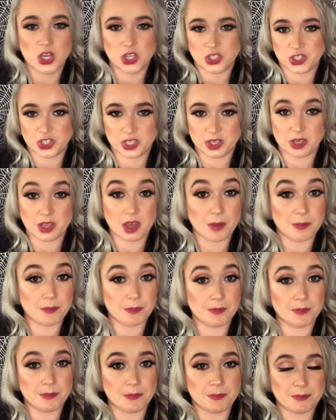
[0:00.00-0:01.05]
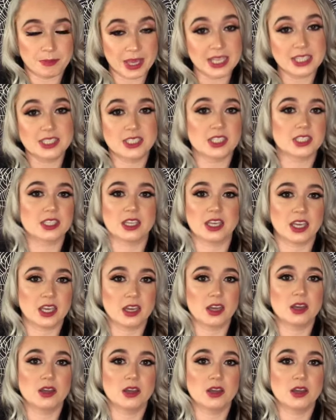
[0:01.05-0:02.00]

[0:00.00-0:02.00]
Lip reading: She basically